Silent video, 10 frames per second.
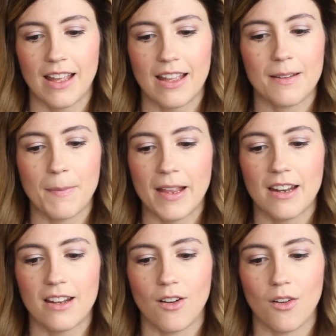it made
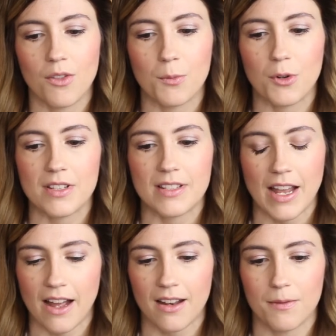it all the more
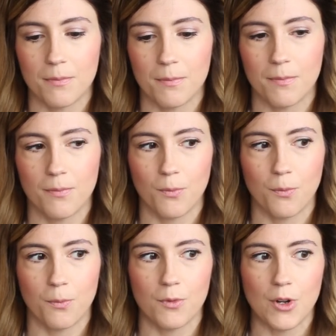sad
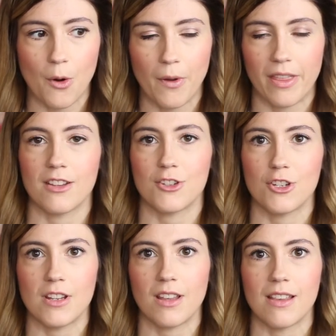knowing that
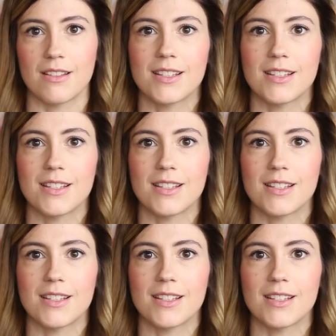she can